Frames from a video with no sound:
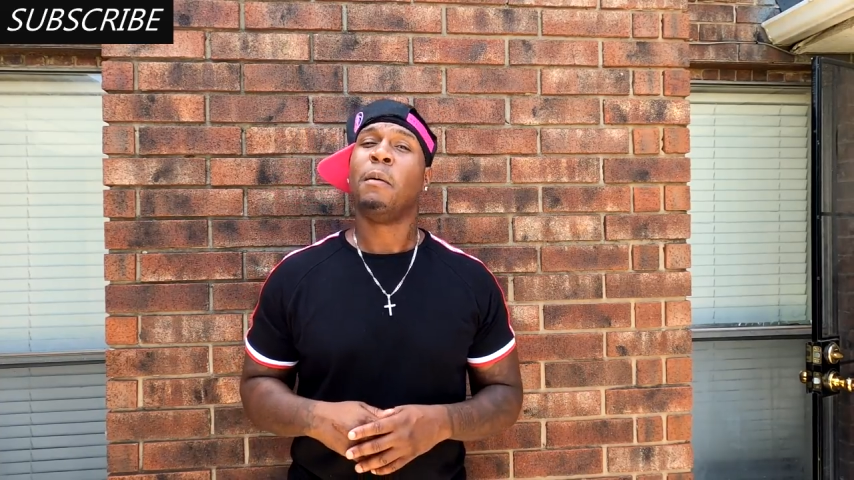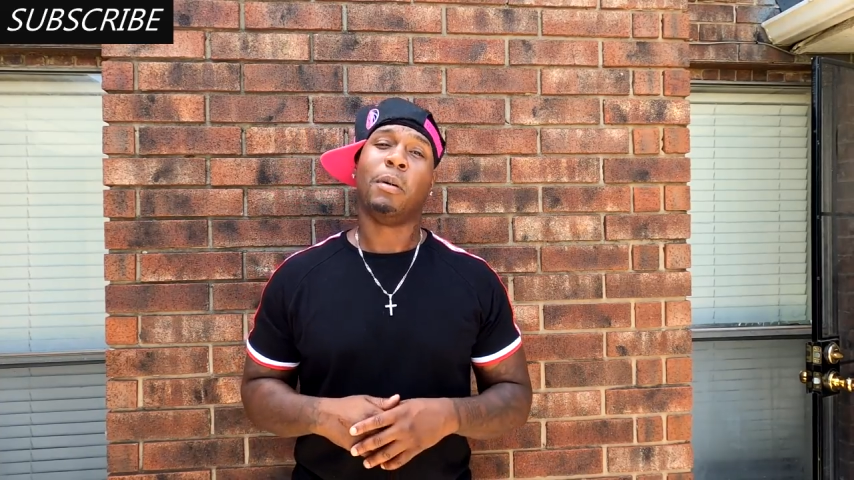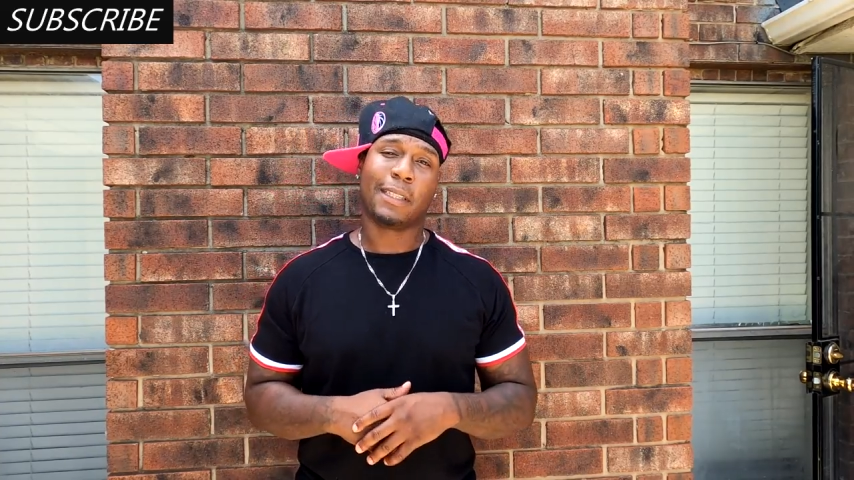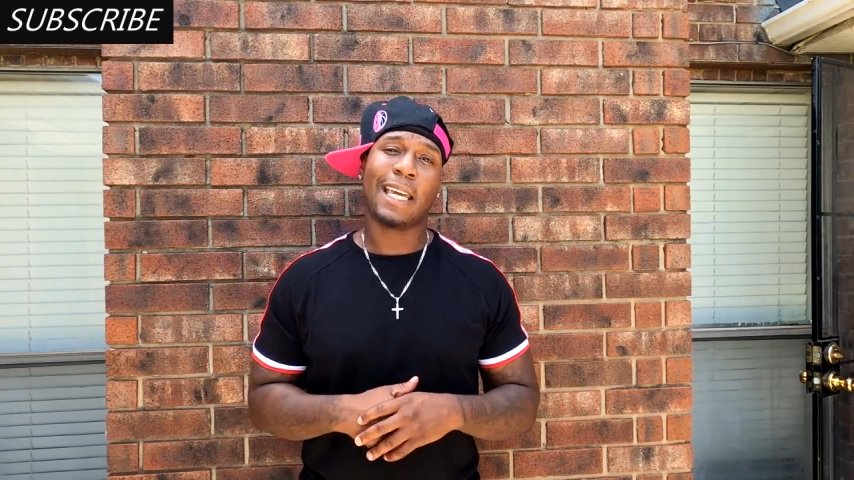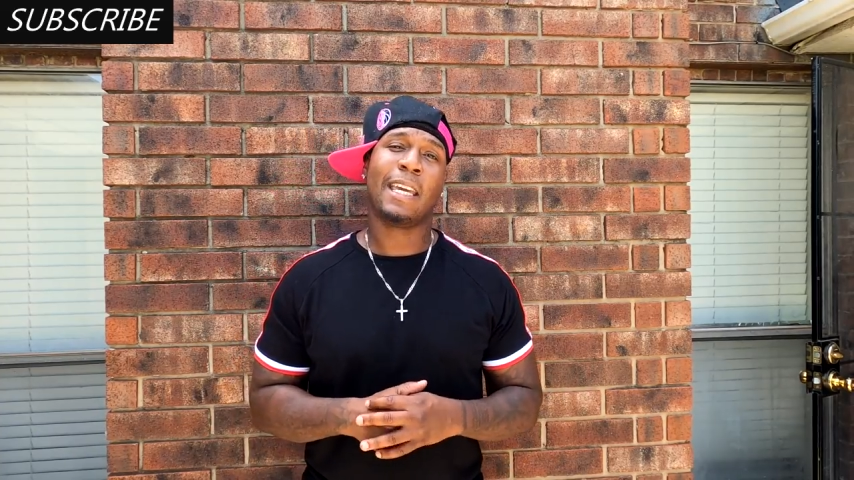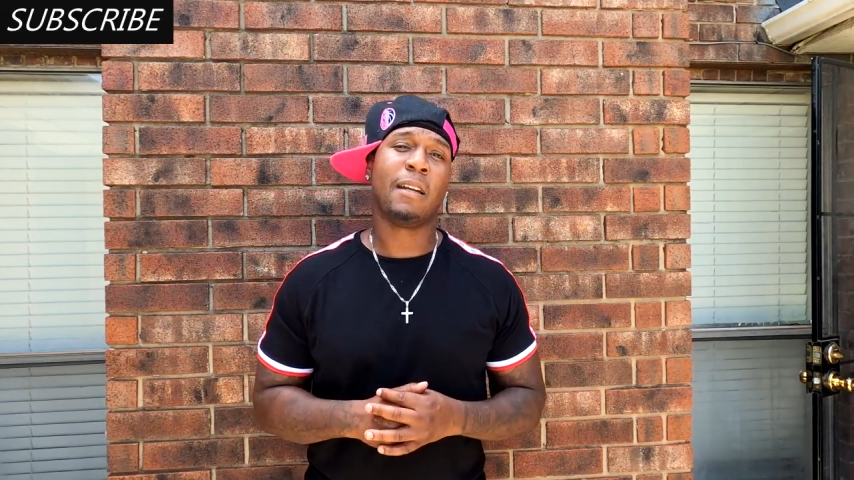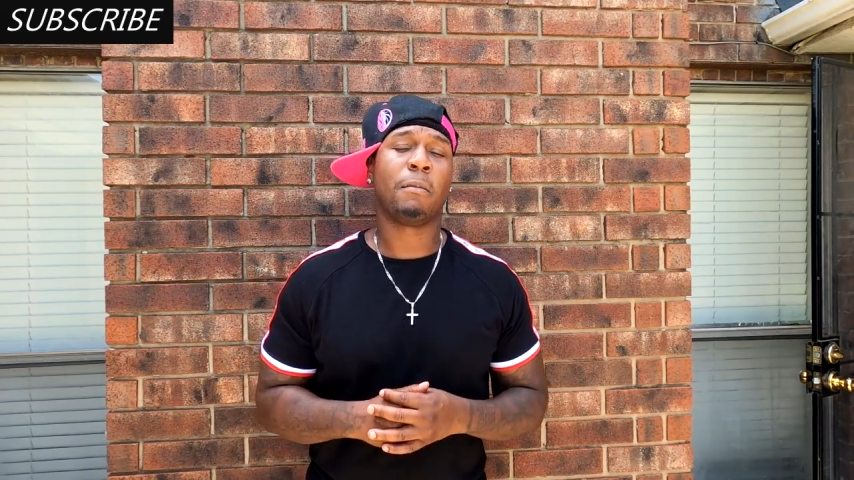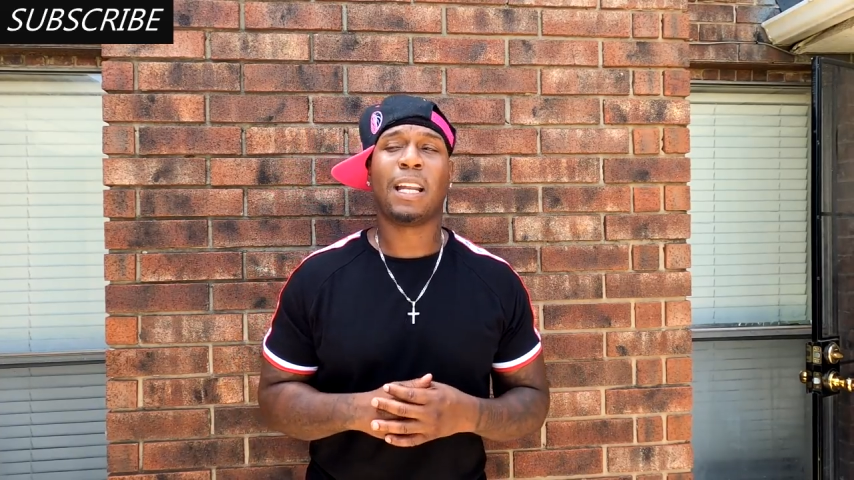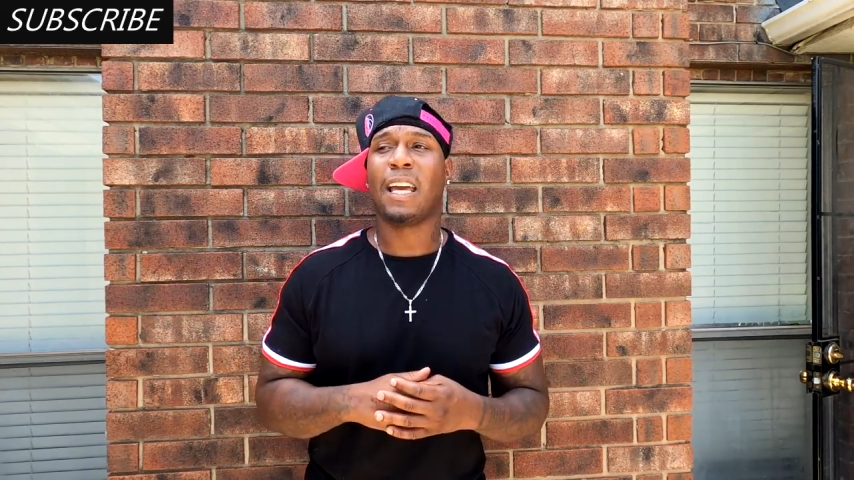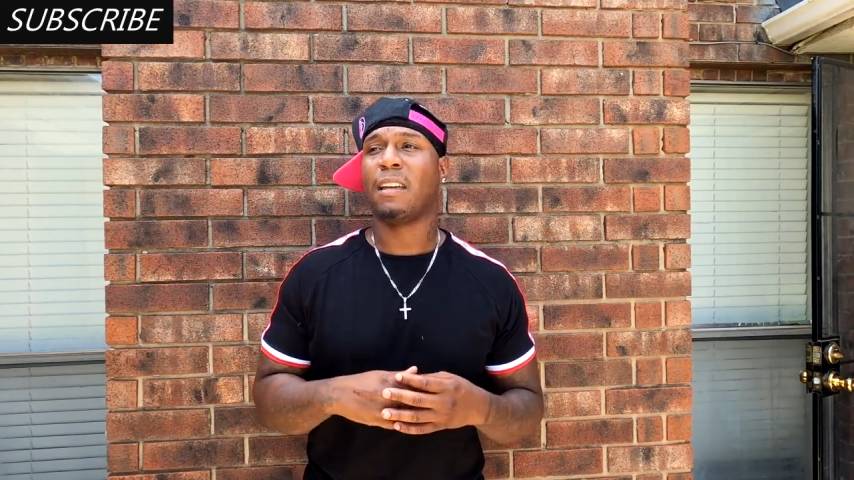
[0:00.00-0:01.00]
But they hit
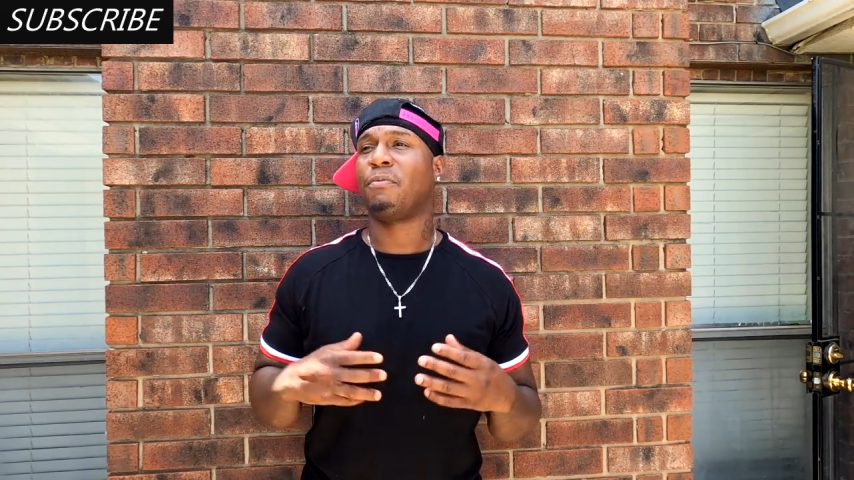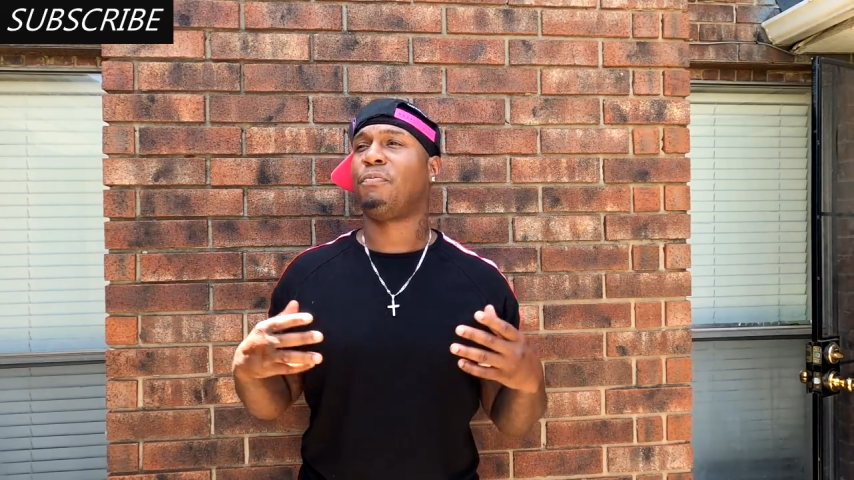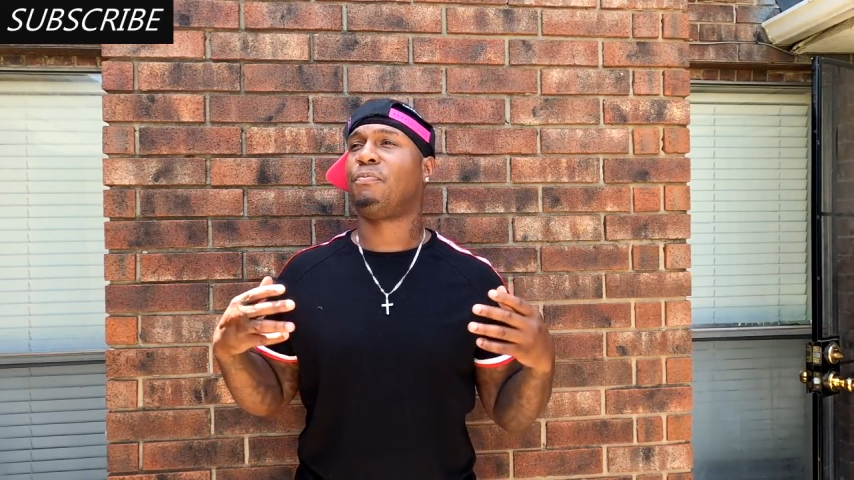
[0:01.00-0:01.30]
him like